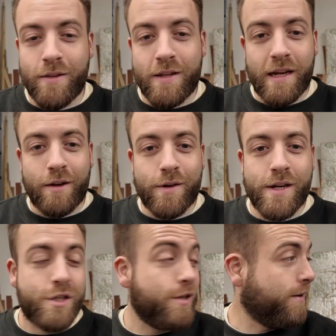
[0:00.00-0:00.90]
The
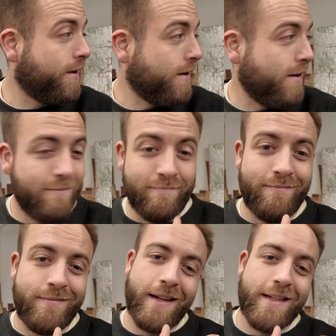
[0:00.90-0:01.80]
decoration,
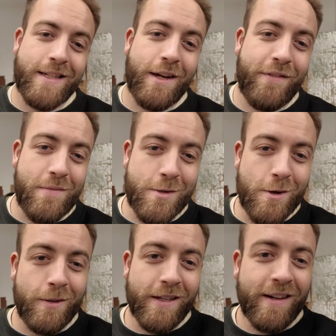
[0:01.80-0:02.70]
see over my
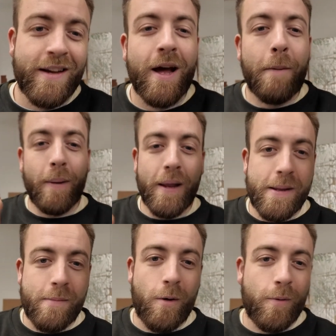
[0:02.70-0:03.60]
shoulder,
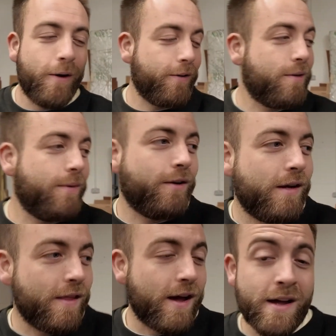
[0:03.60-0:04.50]
plenty more work to be
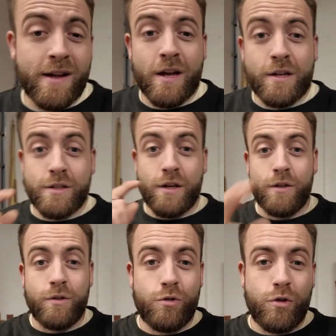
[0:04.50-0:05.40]
done in there. So
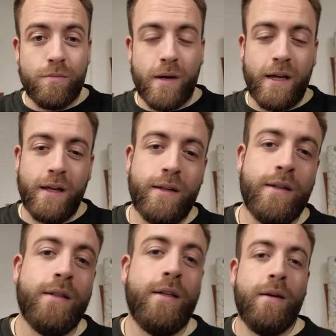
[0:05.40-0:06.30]
tune back
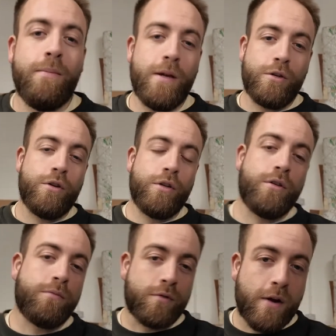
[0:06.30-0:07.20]
in, make sure you're
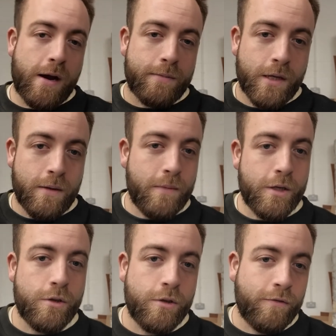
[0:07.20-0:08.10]
subscribed,
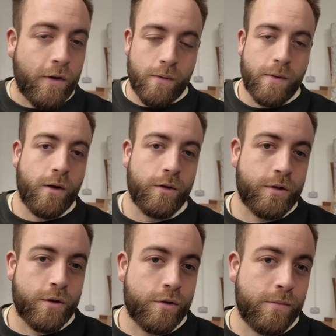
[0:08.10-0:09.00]
make sure you follow me on all
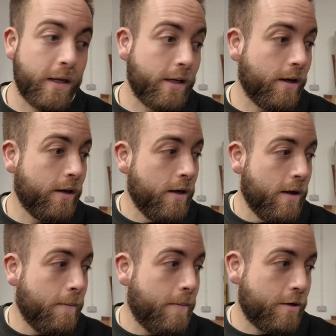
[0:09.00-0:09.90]
social media,
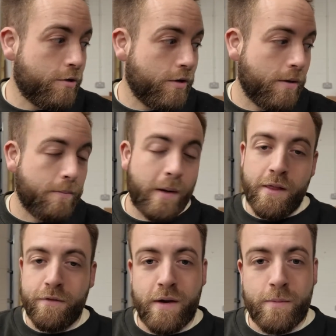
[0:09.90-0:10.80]
make sure you
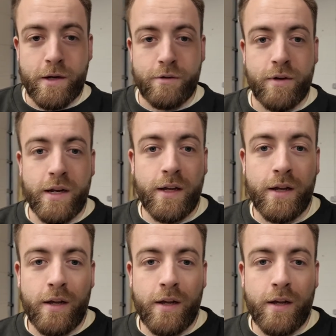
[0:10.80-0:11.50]
buy the van when it's ready.